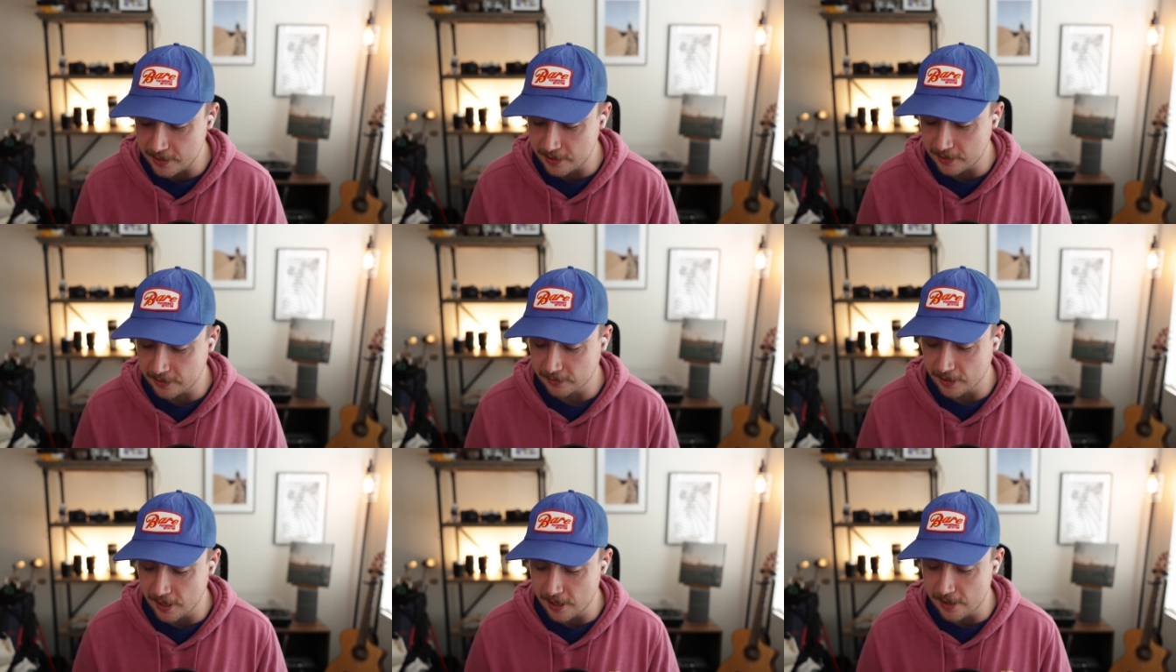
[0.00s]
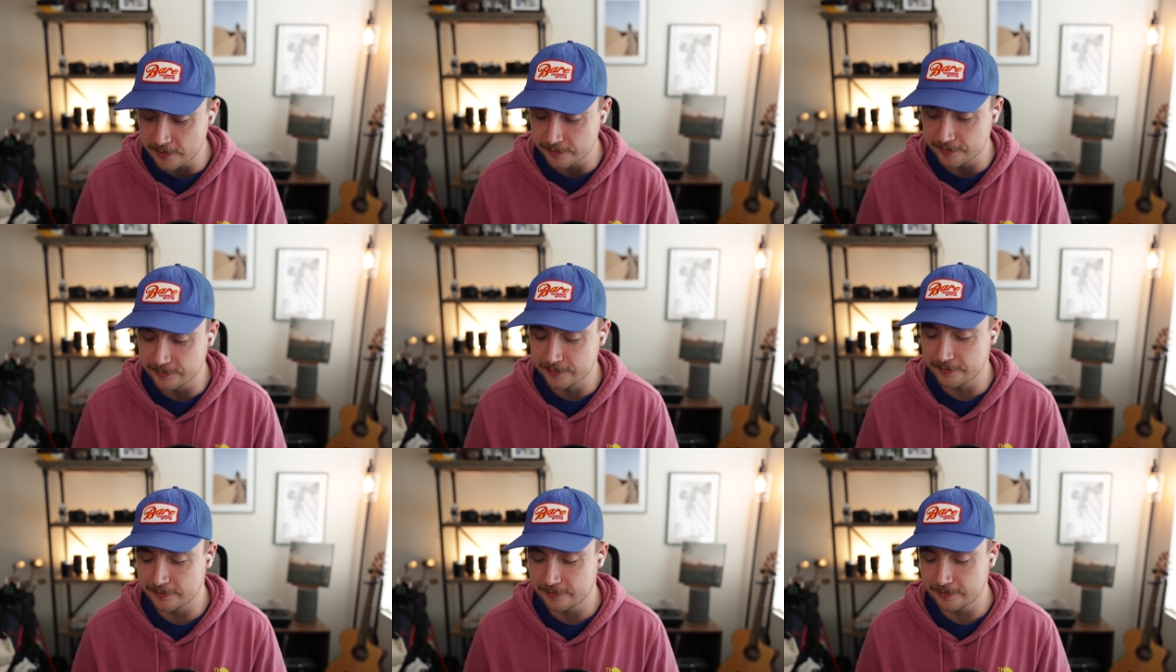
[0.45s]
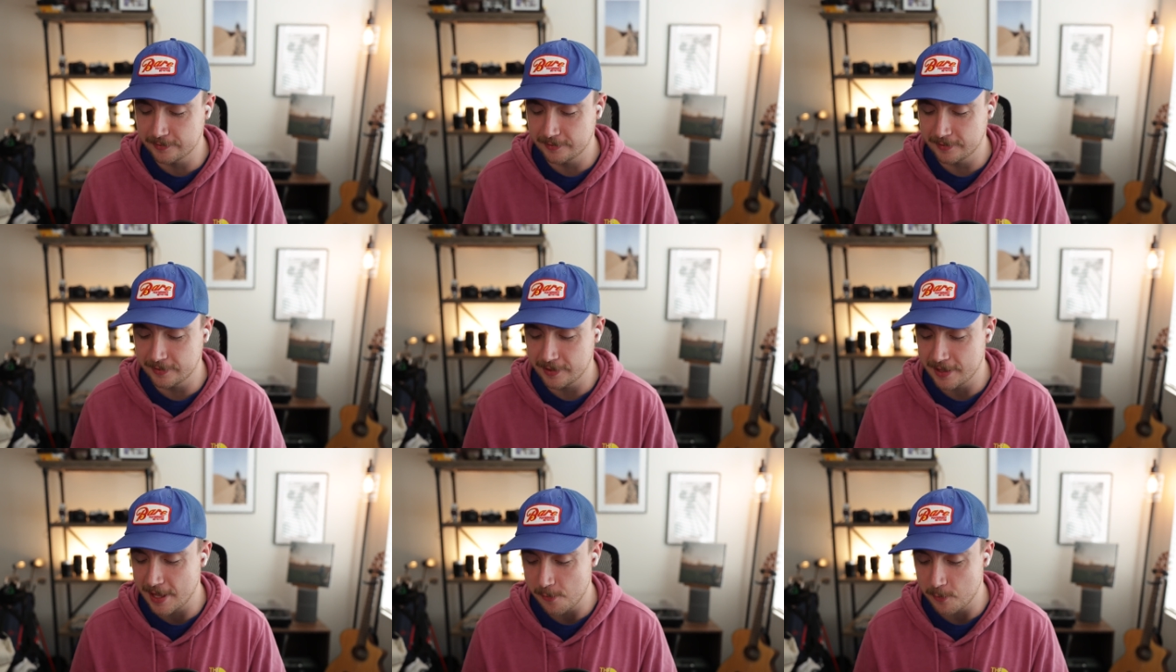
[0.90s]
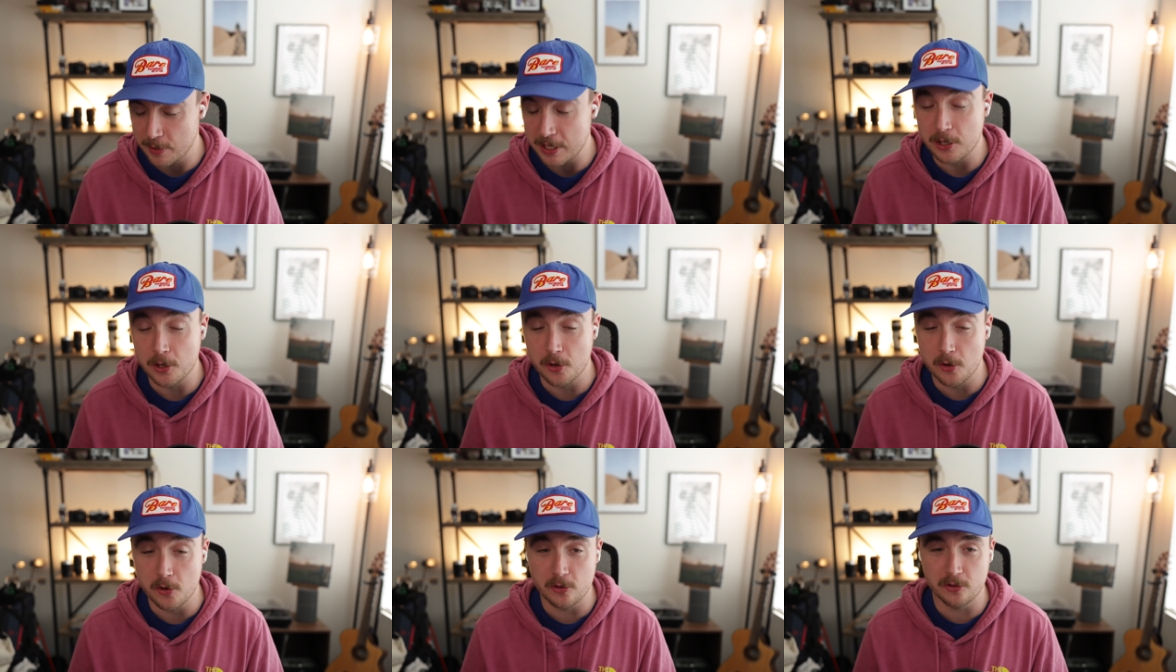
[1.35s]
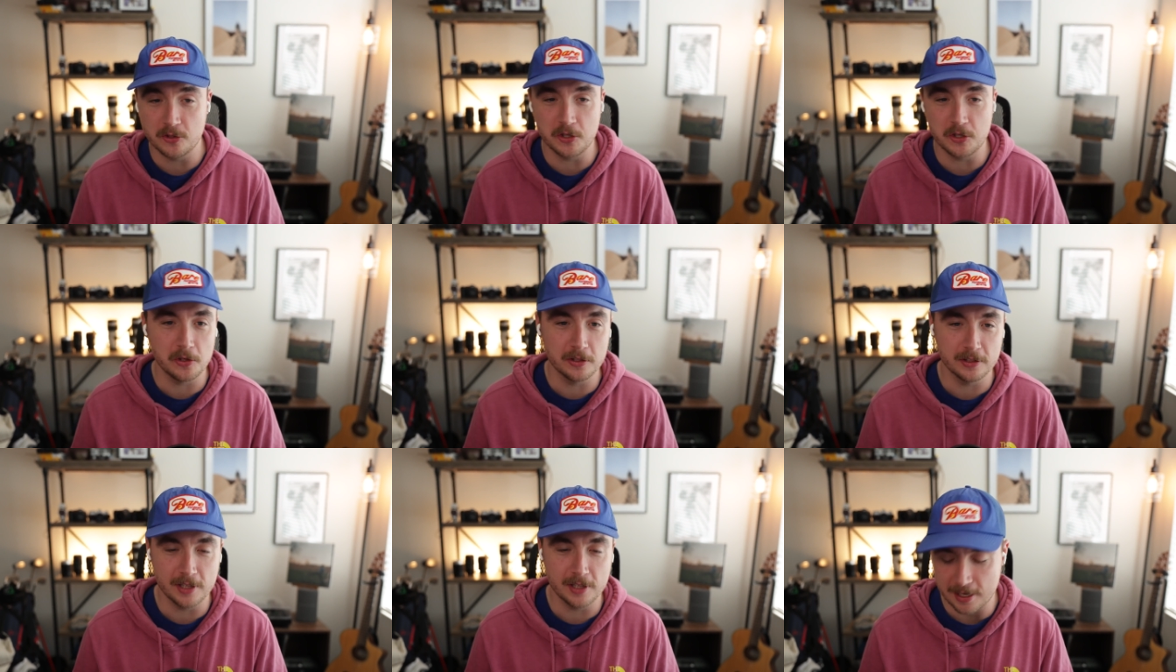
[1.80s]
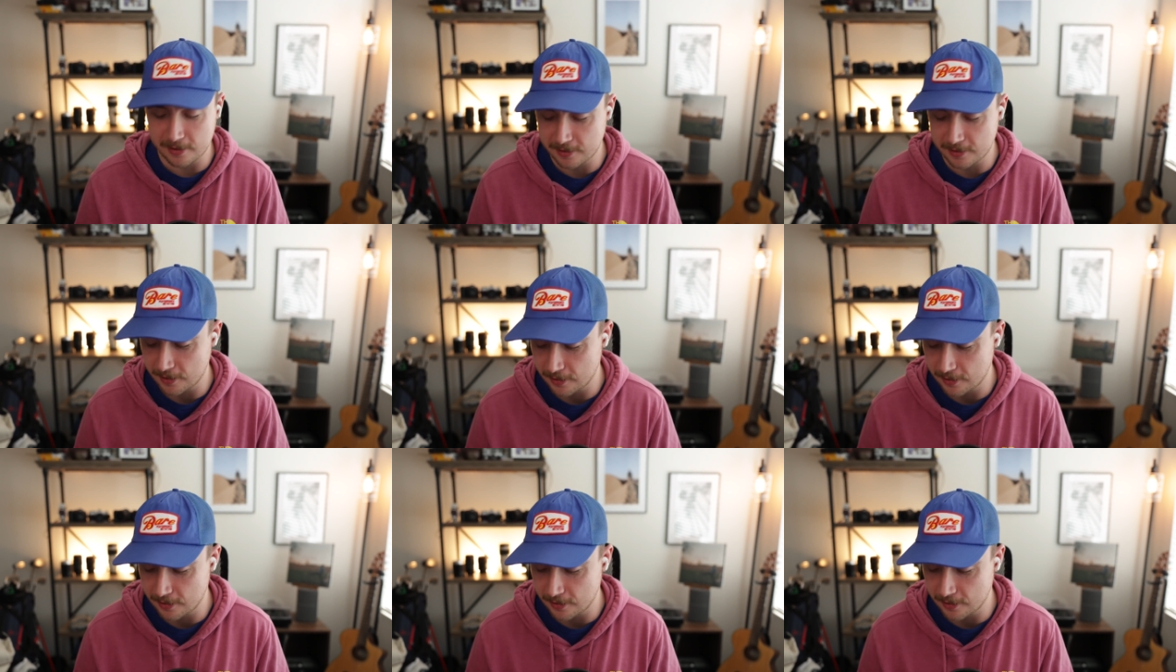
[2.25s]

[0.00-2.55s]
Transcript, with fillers: love, that we use, utilize at our